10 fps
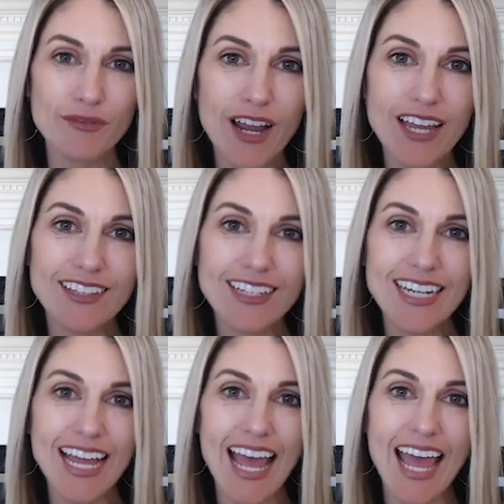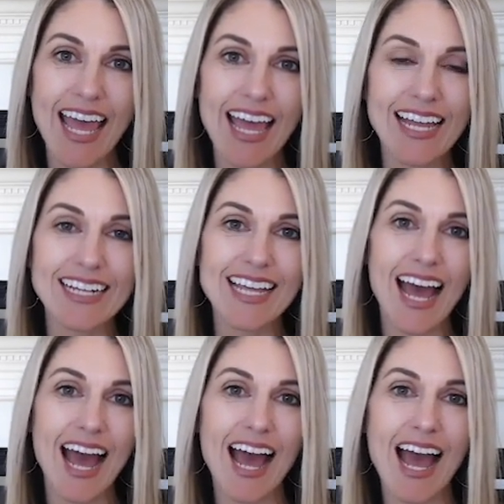Franklin, and
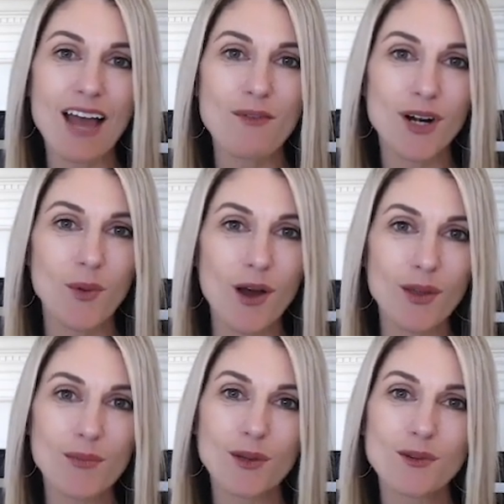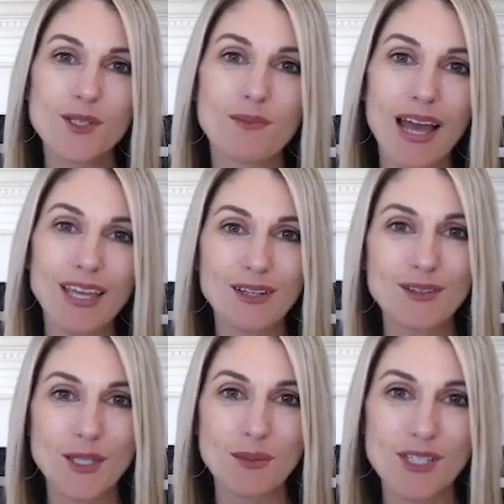I want to welcome you to my
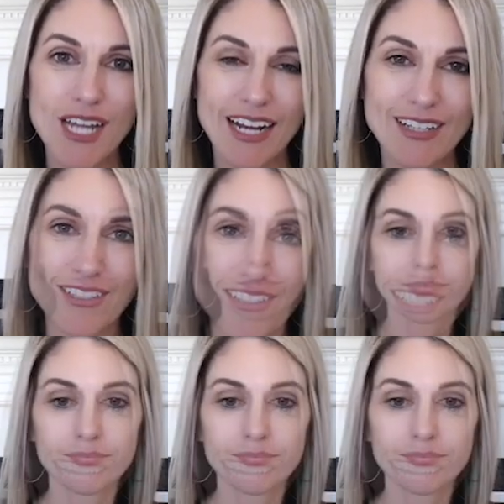YouTube channel.